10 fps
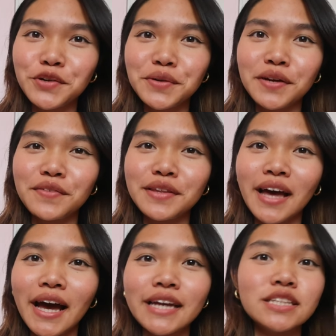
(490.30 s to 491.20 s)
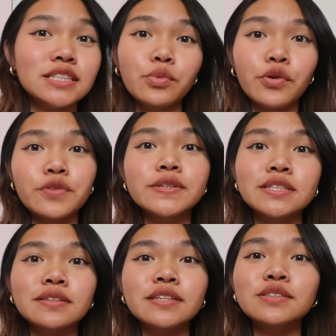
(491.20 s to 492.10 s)
or whatever that I wore
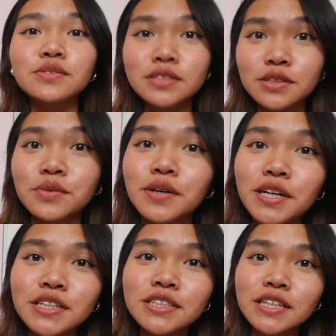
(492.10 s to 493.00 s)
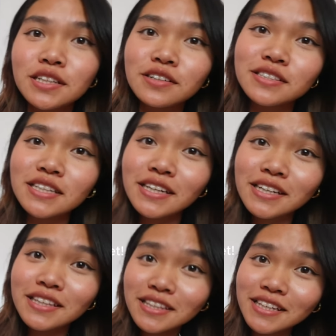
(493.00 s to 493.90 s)
recently, so it's in the wash. It looks like
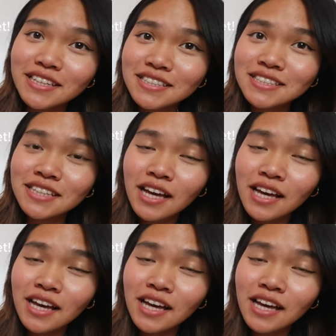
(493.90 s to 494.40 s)
this.